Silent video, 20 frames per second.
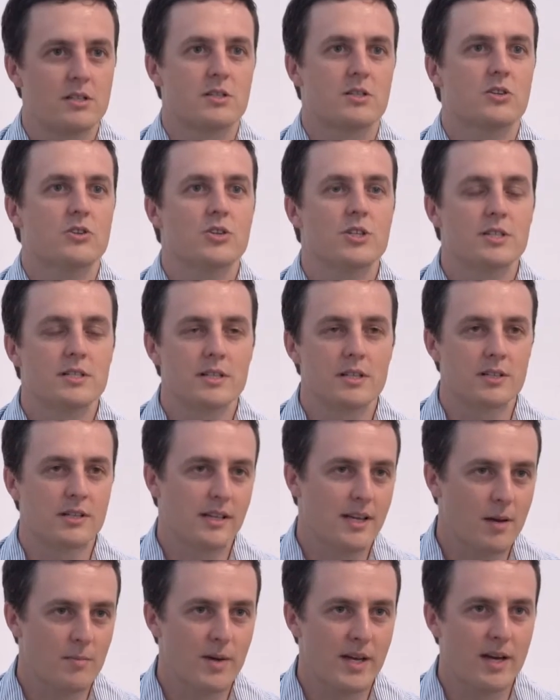solutions that you're
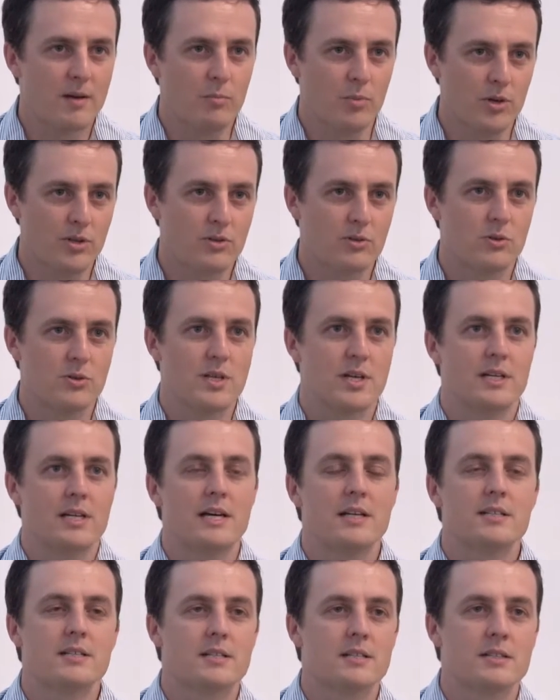coming up with, or the
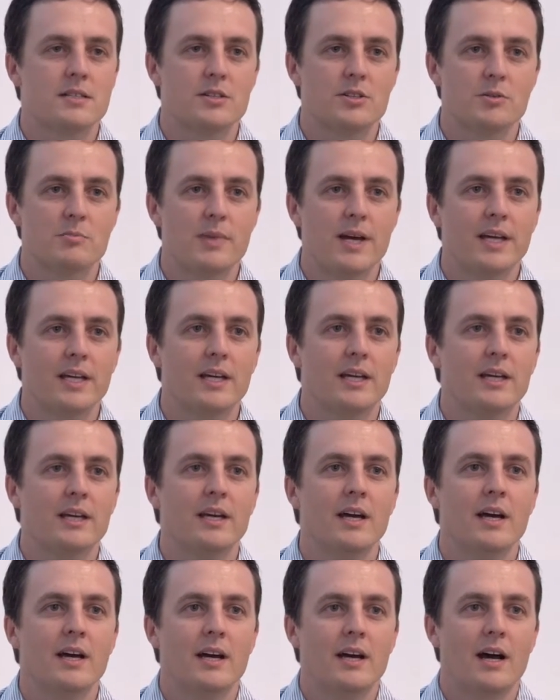analysis that you're
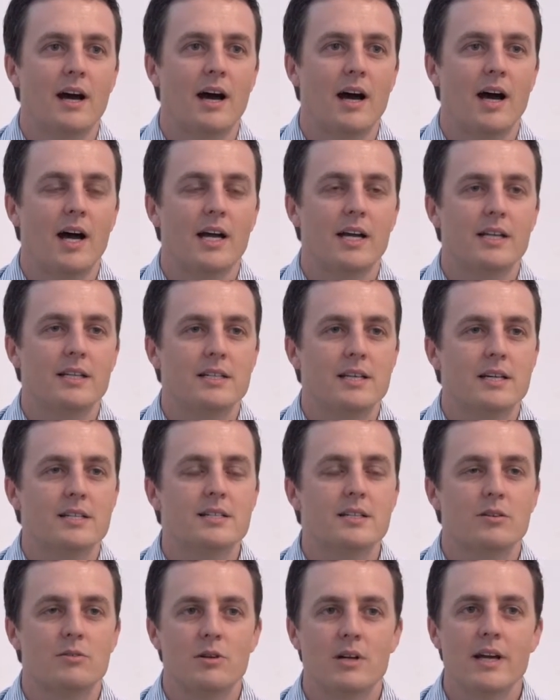making,
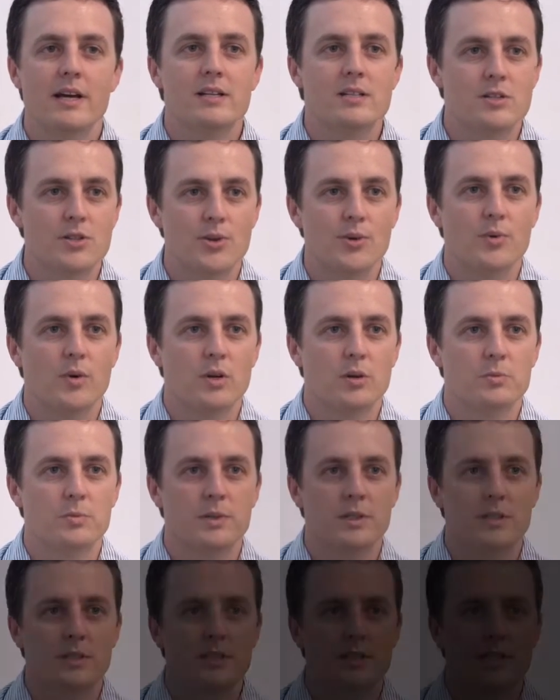does that relate to the real world?